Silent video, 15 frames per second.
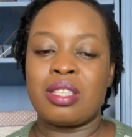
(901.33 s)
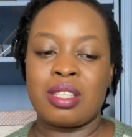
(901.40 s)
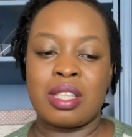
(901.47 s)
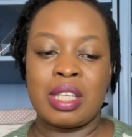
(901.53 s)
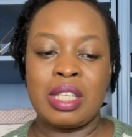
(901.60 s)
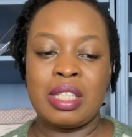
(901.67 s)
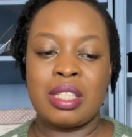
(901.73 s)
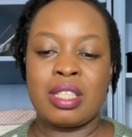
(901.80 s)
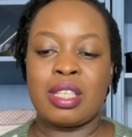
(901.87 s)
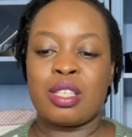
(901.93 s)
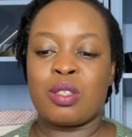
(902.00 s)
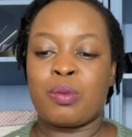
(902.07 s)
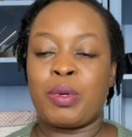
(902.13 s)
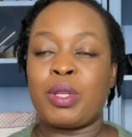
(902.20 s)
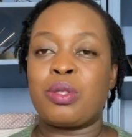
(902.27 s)
the
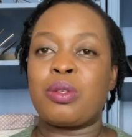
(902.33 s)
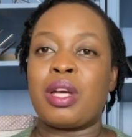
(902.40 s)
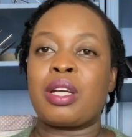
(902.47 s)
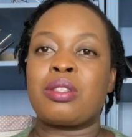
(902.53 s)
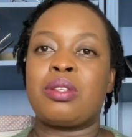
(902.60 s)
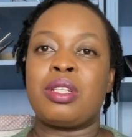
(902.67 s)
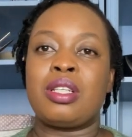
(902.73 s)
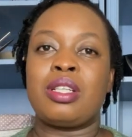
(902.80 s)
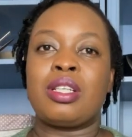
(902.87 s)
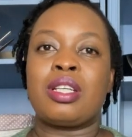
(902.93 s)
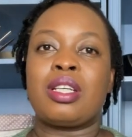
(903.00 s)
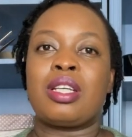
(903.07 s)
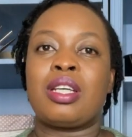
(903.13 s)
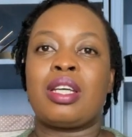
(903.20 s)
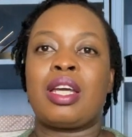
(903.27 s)
easiest way to actually
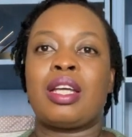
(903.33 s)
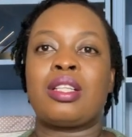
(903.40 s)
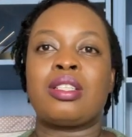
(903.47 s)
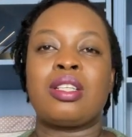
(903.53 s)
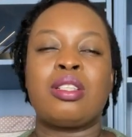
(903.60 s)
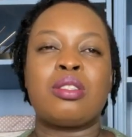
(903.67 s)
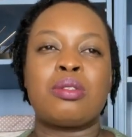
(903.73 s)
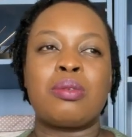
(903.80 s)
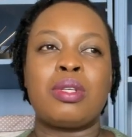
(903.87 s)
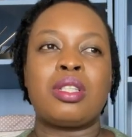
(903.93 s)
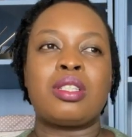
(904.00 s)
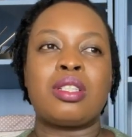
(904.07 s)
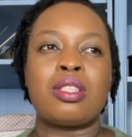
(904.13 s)
get into it.